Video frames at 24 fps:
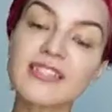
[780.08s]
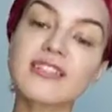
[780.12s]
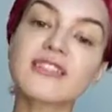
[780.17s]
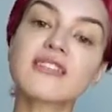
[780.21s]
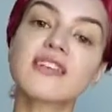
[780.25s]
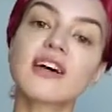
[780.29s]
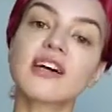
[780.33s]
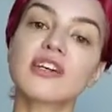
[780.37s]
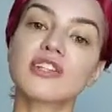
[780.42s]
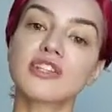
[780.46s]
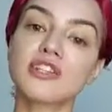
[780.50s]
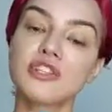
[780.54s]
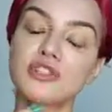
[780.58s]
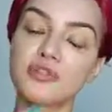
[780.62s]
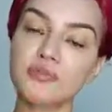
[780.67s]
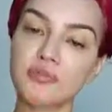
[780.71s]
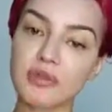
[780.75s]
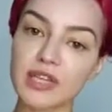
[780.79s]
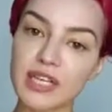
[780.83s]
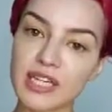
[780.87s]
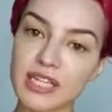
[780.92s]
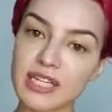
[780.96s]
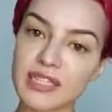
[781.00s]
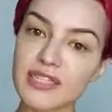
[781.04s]
it starts to
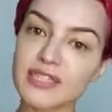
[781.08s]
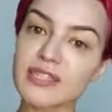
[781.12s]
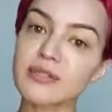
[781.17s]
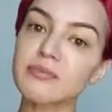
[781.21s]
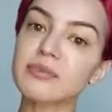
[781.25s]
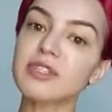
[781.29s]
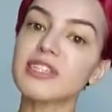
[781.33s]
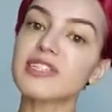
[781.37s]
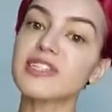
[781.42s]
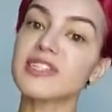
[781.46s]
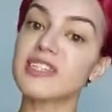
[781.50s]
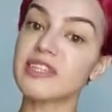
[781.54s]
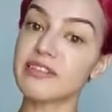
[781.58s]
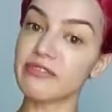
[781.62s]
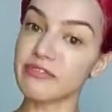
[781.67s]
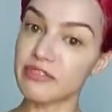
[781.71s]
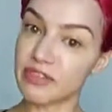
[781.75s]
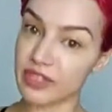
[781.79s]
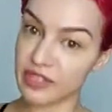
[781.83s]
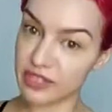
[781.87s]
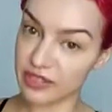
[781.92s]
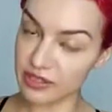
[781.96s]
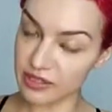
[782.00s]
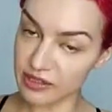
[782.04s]
be a little bit
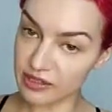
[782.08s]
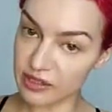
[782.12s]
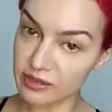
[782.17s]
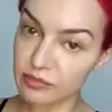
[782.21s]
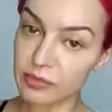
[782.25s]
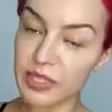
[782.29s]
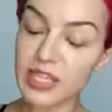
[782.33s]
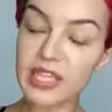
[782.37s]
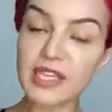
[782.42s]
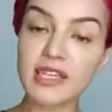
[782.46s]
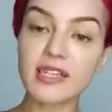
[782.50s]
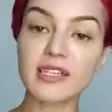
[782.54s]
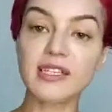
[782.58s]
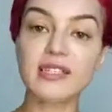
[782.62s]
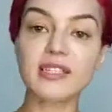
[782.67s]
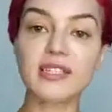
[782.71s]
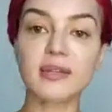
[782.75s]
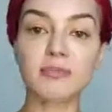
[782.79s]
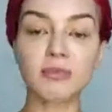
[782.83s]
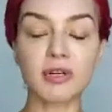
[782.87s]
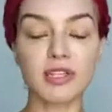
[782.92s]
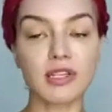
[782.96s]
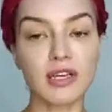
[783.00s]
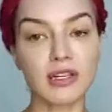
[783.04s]
difficult because
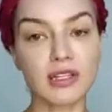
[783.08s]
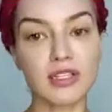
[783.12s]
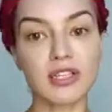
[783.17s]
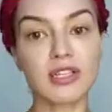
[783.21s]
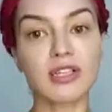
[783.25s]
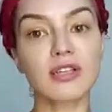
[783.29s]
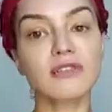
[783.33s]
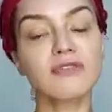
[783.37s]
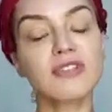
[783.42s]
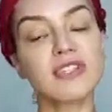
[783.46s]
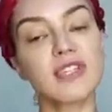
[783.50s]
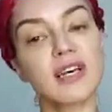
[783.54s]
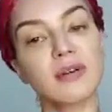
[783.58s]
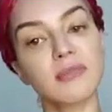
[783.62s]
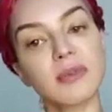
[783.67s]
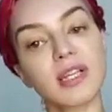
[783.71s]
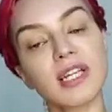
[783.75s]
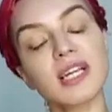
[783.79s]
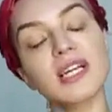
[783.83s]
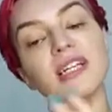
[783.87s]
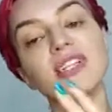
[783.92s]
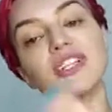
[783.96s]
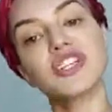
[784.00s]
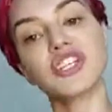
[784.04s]
the production of
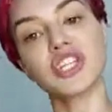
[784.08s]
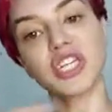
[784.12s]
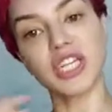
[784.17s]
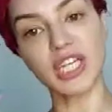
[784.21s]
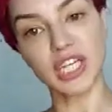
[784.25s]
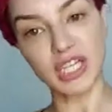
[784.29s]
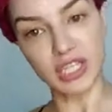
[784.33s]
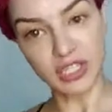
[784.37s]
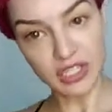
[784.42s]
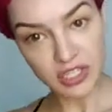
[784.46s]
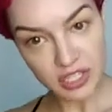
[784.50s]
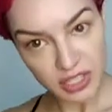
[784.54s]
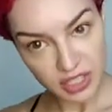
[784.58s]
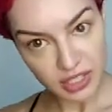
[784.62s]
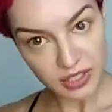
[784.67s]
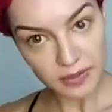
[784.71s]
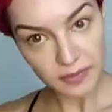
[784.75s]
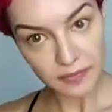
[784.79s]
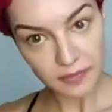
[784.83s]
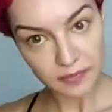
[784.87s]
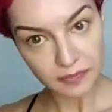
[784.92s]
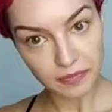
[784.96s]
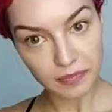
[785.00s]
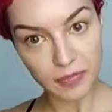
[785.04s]
stamina change,
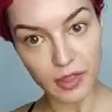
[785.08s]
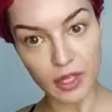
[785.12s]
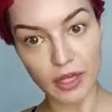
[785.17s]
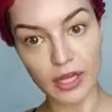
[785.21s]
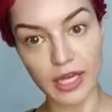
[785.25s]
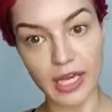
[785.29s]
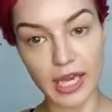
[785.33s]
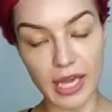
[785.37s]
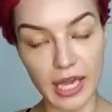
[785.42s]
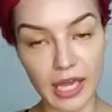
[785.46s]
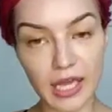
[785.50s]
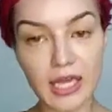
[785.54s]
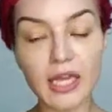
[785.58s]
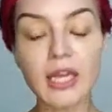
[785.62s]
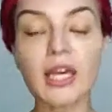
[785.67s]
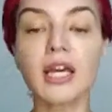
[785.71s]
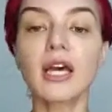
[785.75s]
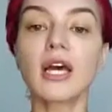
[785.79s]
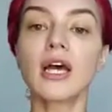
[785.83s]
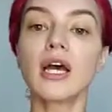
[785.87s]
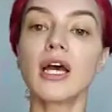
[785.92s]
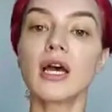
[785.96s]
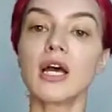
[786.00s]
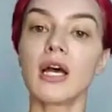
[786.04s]
okay?
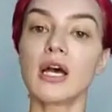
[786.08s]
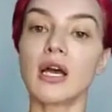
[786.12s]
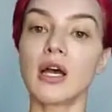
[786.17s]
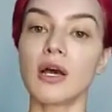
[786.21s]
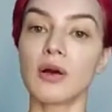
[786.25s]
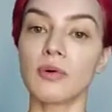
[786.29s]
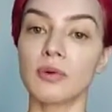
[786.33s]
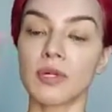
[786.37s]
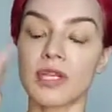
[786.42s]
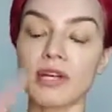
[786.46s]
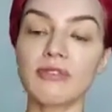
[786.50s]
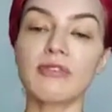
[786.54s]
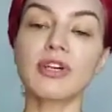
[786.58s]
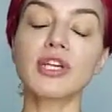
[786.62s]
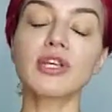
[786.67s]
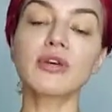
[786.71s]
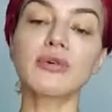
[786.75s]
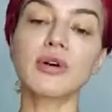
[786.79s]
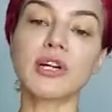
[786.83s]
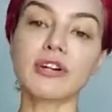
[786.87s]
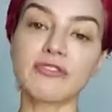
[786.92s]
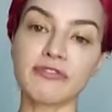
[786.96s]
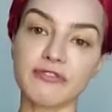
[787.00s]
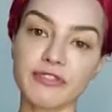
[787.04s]
Whenever you
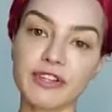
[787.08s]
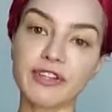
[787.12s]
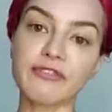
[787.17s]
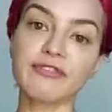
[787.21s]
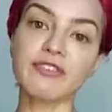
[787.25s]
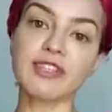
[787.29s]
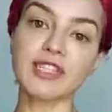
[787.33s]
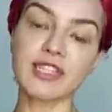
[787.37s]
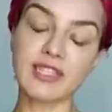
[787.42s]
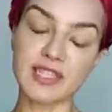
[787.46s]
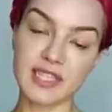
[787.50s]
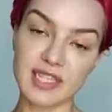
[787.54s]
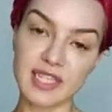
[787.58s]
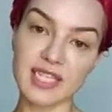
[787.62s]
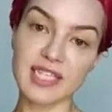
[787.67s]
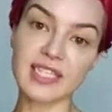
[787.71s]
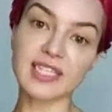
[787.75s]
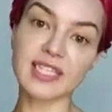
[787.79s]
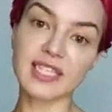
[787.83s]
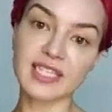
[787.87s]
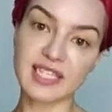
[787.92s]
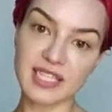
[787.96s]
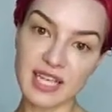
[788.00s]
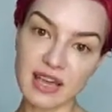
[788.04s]
are 50,
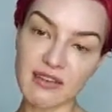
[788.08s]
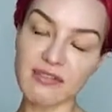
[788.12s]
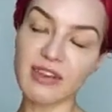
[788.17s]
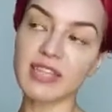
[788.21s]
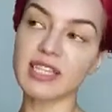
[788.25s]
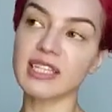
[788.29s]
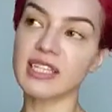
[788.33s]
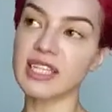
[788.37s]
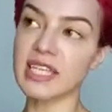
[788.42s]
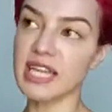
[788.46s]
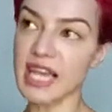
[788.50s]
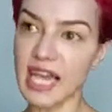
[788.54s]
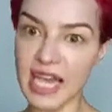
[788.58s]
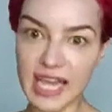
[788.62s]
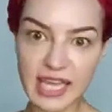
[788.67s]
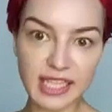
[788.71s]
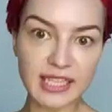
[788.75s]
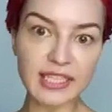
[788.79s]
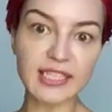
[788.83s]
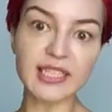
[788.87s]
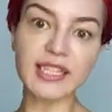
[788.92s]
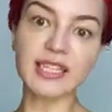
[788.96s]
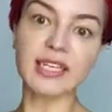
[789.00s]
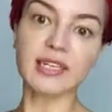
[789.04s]
60, 70,
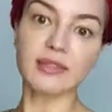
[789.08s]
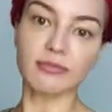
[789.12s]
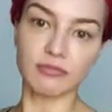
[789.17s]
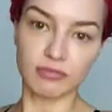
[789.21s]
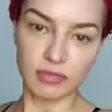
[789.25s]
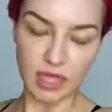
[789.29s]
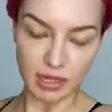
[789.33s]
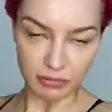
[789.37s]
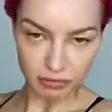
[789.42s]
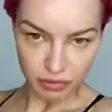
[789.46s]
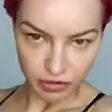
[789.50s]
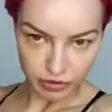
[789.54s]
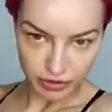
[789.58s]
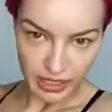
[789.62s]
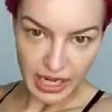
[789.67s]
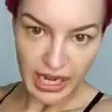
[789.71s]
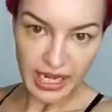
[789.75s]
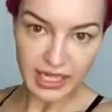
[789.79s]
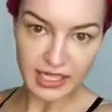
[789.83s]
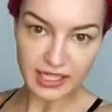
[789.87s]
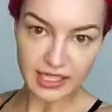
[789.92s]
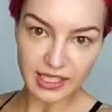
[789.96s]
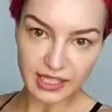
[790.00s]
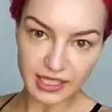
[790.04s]
80, up to
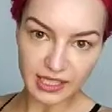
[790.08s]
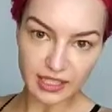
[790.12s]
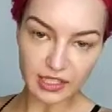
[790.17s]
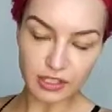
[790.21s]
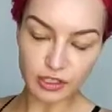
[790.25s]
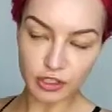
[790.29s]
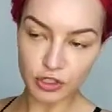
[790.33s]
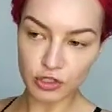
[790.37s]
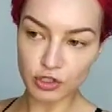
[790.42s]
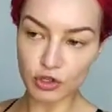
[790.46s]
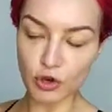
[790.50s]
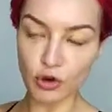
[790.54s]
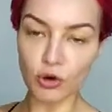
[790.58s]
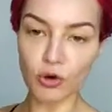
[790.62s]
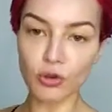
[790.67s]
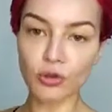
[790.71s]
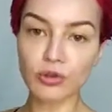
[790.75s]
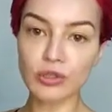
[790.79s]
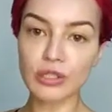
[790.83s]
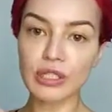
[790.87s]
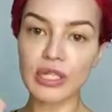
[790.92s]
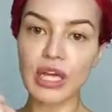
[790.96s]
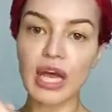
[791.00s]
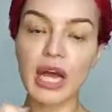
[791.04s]
90 years
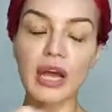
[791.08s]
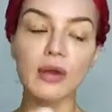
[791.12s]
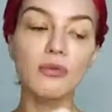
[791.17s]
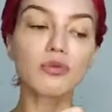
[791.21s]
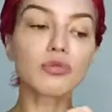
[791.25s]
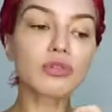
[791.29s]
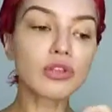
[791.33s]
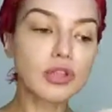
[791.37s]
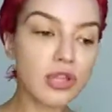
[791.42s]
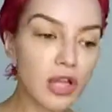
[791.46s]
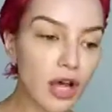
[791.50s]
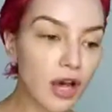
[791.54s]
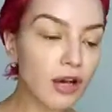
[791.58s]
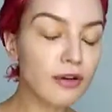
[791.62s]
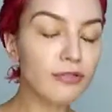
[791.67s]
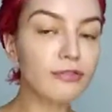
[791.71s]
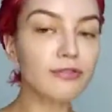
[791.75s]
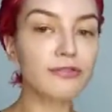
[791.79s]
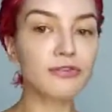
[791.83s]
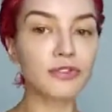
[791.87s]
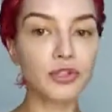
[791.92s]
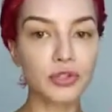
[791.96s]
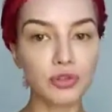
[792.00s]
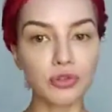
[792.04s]
old, I would
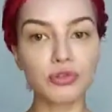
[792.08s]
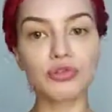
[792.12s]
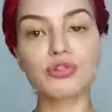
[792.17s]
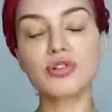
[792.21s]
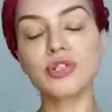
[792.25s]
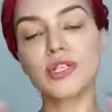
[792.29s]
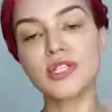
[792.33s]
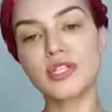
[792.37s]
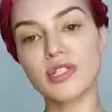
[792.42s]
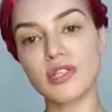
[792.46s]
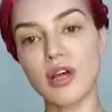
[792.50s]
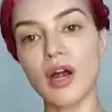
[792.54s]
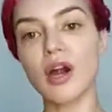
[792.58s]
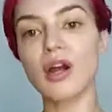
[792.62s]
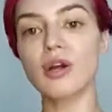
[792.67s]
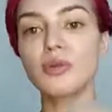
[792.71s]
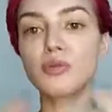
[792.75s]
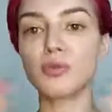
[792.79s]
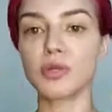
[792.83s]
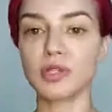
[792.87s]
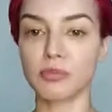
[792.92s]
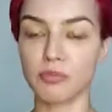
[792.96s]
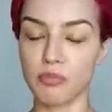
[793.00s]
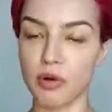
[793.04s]
love you to
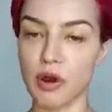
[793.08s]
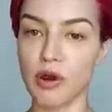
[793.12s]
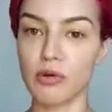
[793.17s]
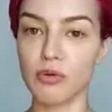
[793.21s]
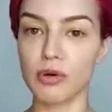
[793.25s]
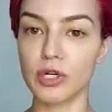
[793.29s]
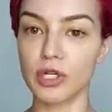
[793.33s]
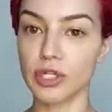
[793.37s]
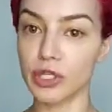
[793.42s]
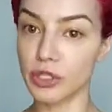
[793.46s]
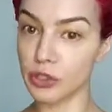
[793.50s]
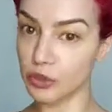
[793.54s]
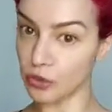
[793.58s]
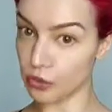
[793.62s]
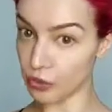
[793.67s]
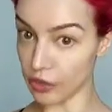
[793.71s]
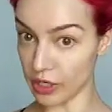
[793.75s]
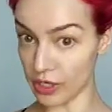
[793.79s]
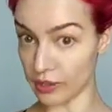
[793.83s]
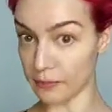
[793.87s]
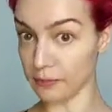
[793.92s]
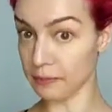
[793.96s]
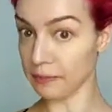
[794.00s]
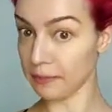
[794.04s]
start with power
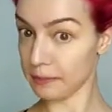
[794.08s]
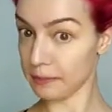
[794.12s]
yoga.